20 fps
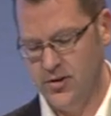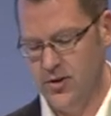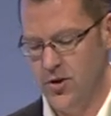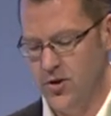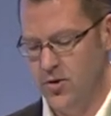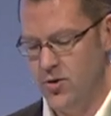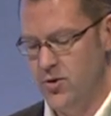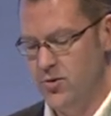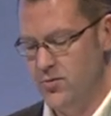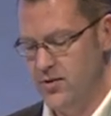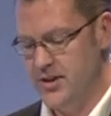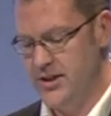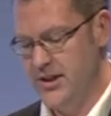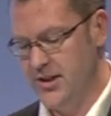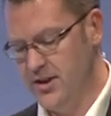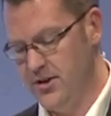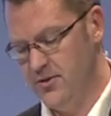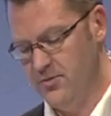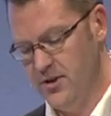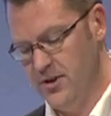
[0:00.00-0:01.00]
to know who we're
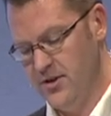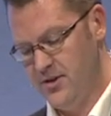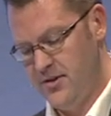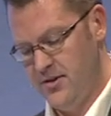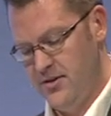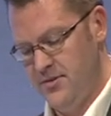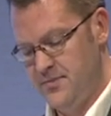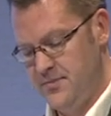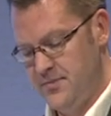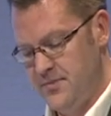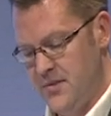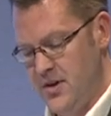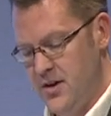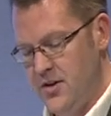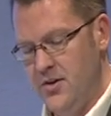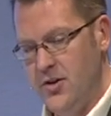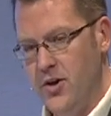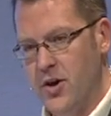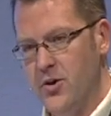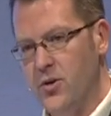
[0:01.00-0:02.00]
dealing with,
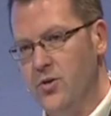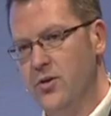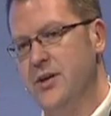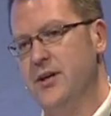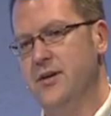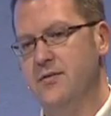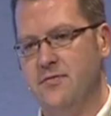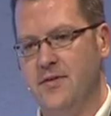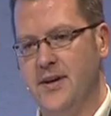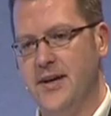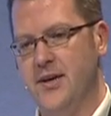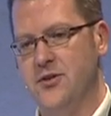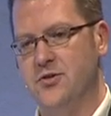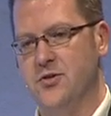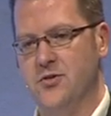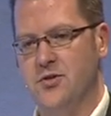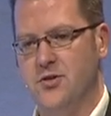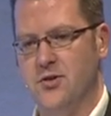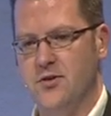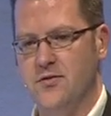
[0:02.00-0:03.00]
not only in
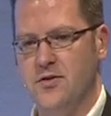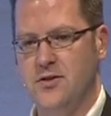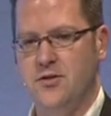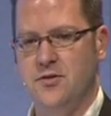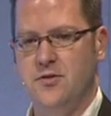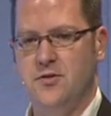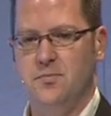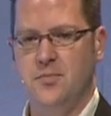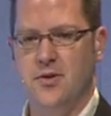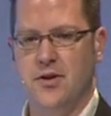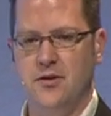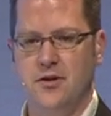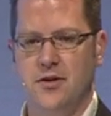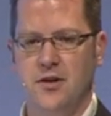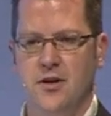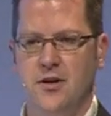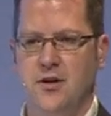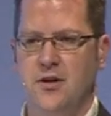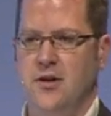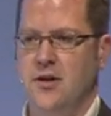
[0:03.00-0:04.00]
financial services, but